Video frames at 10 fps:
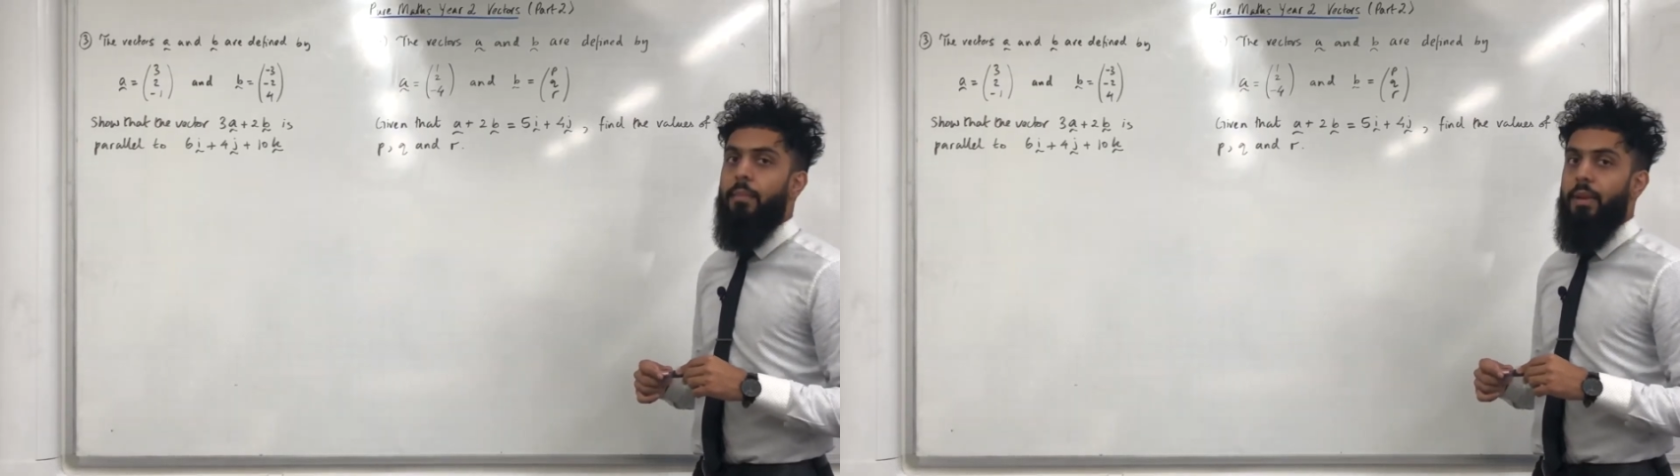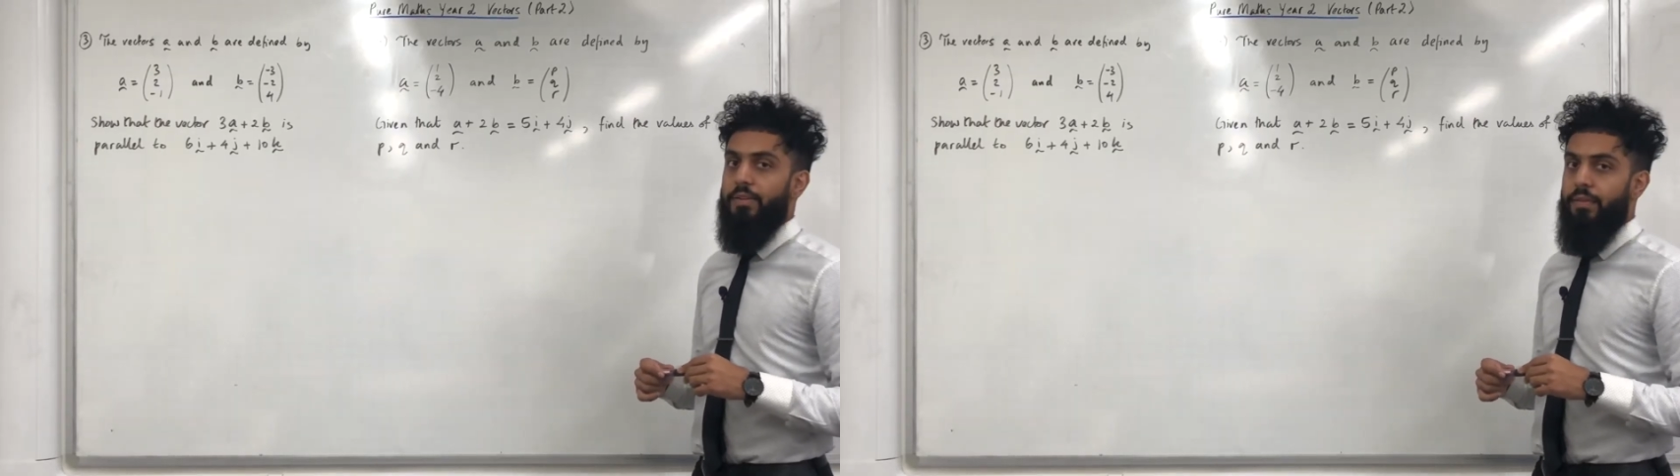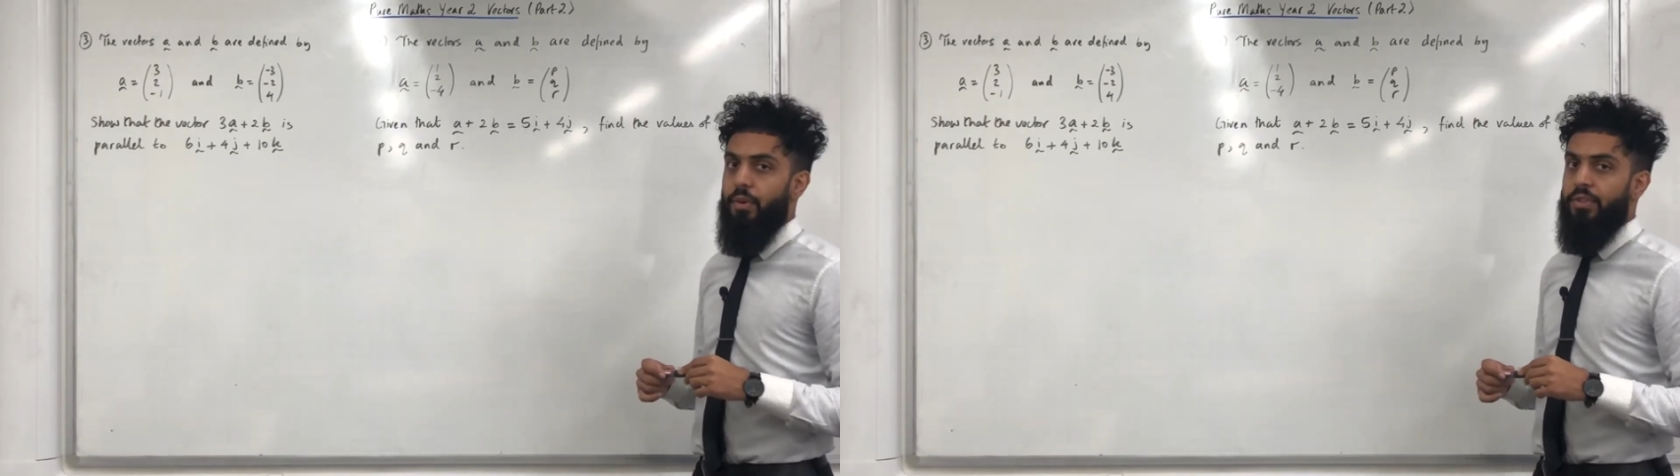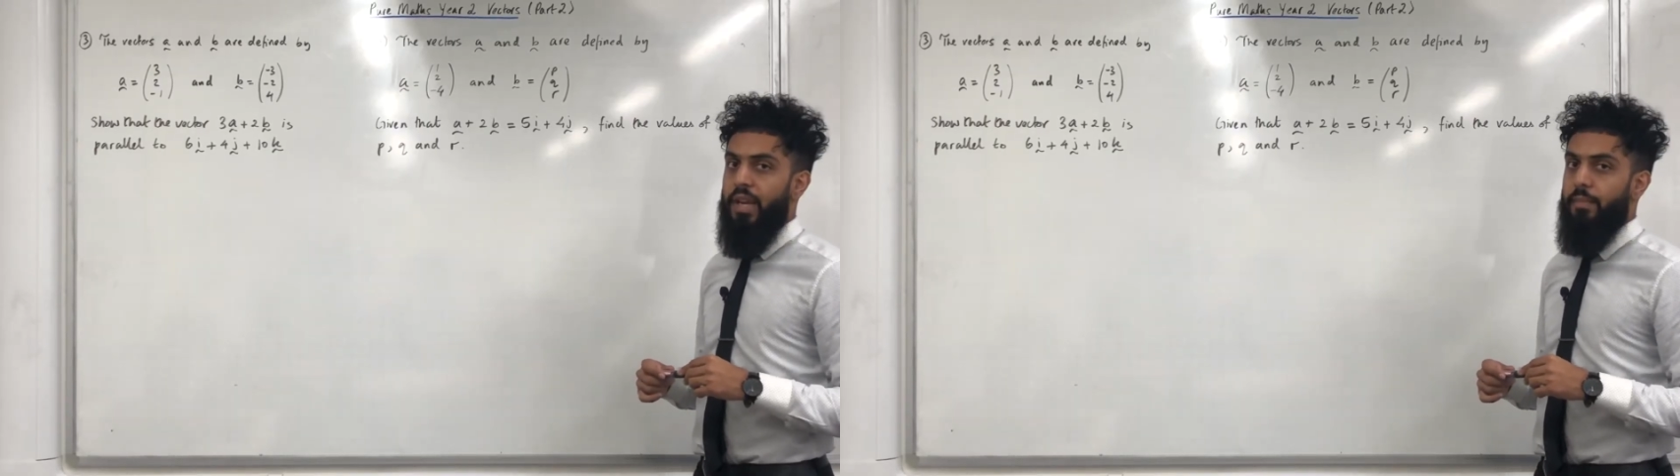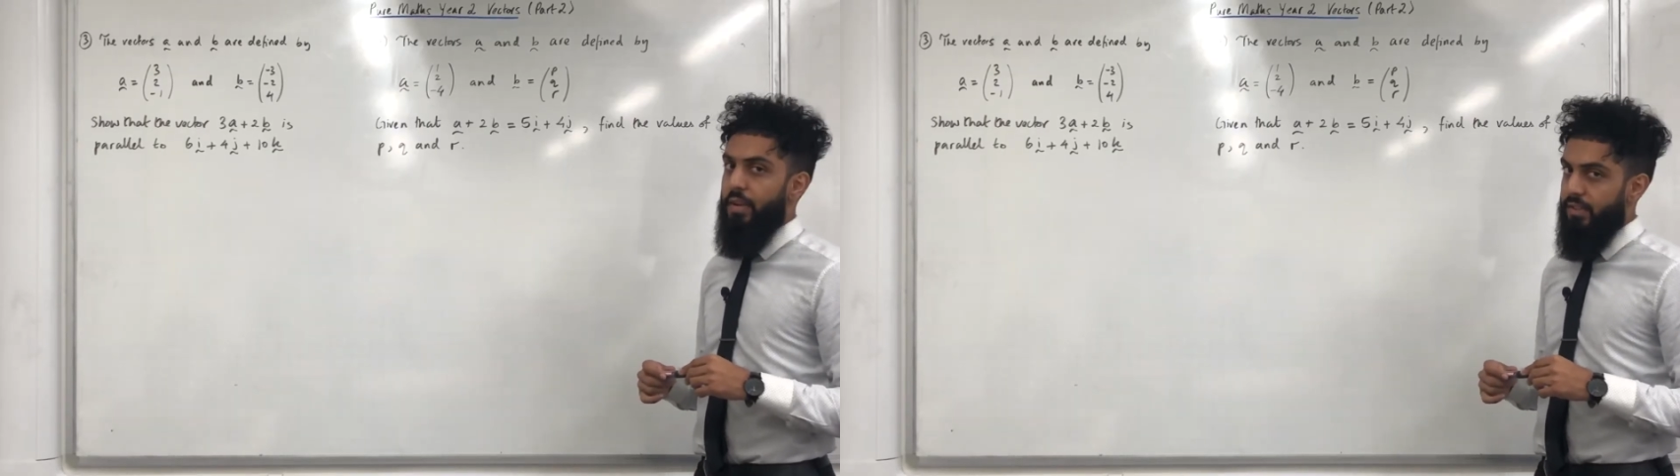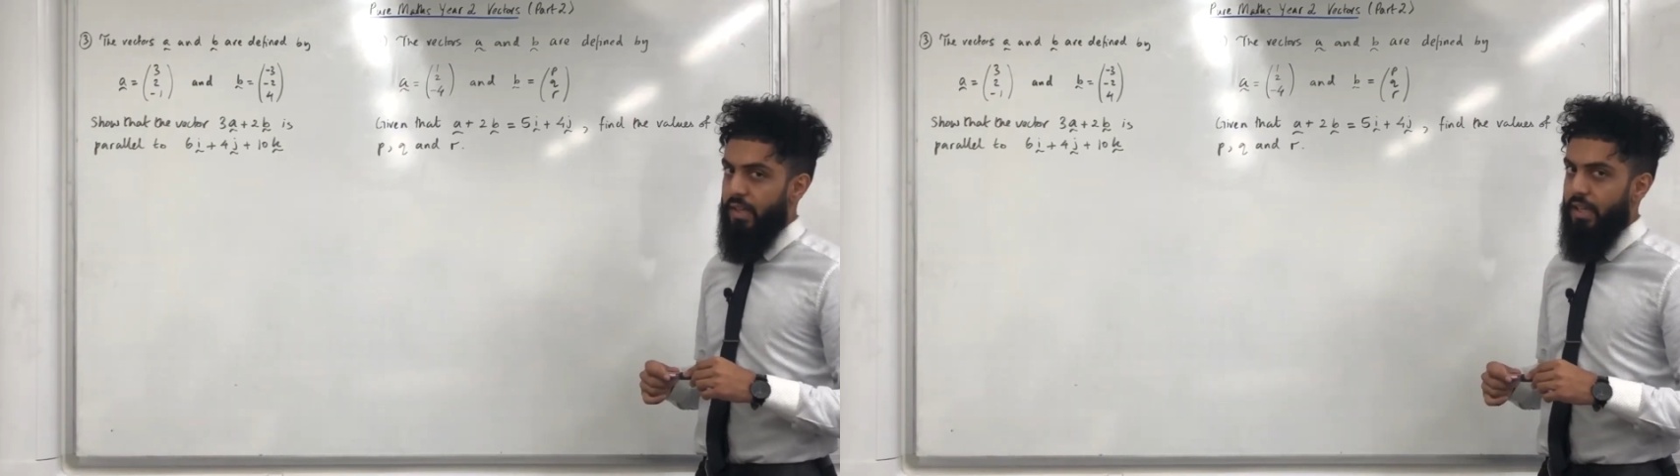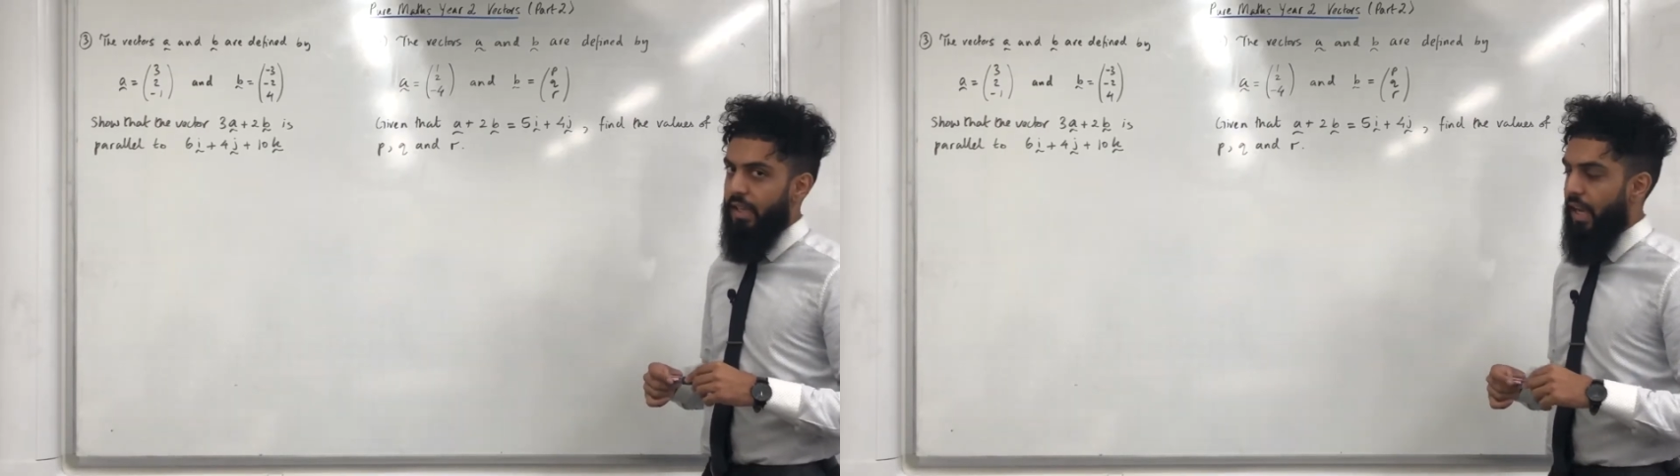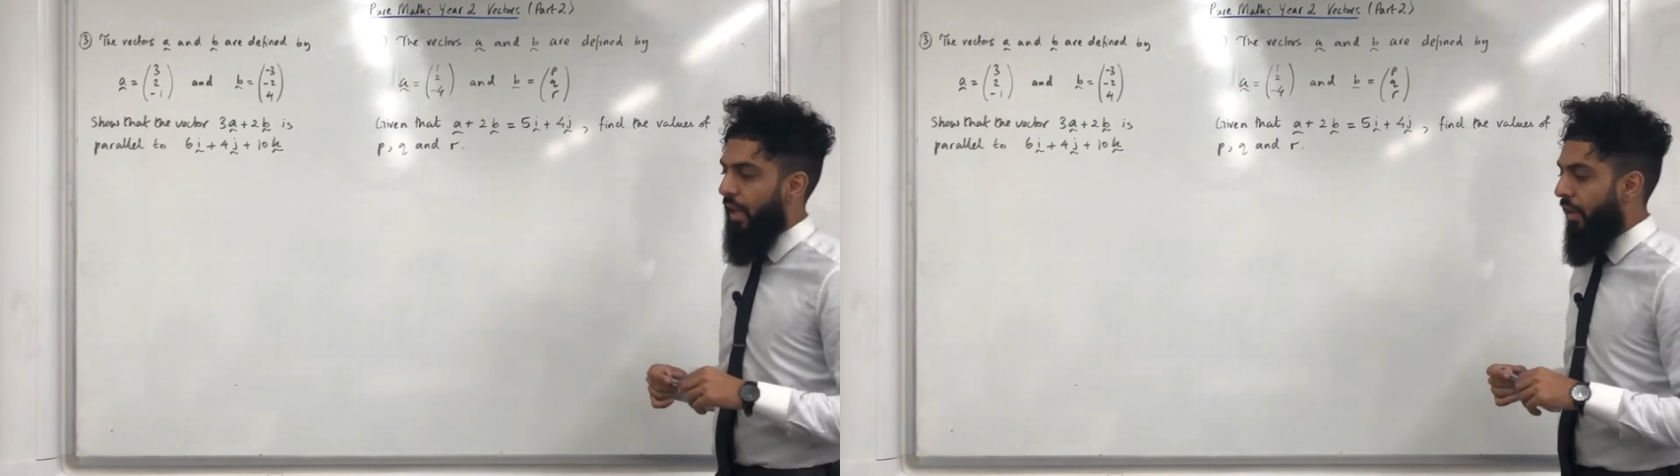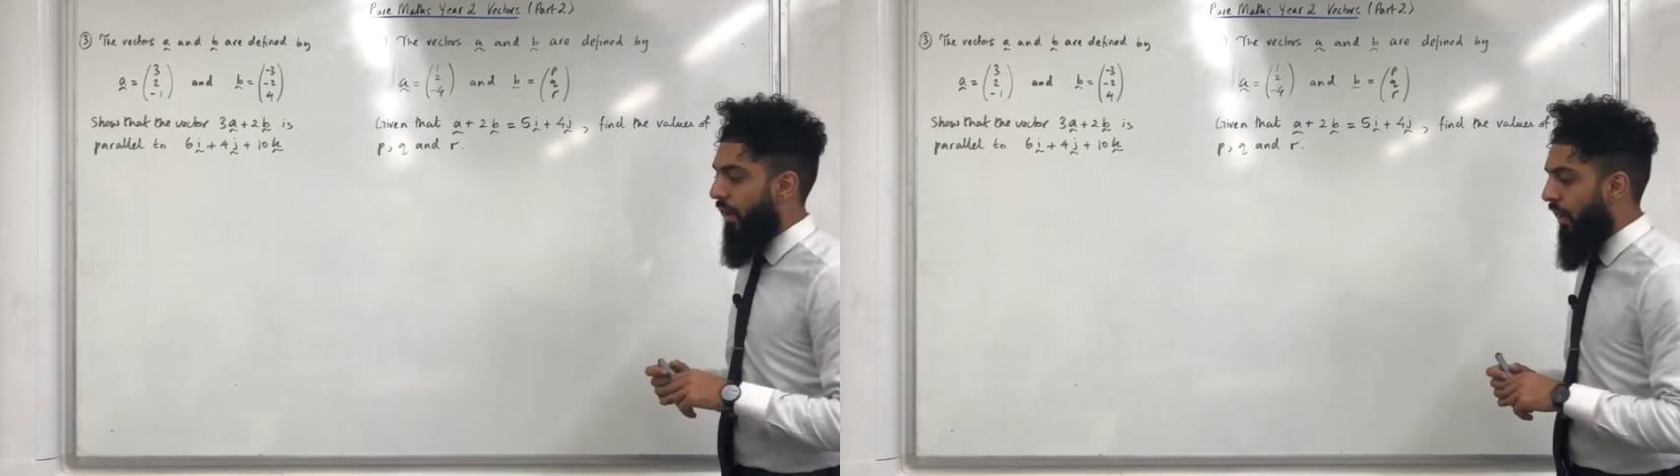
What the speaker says: plus 4j plus 10k.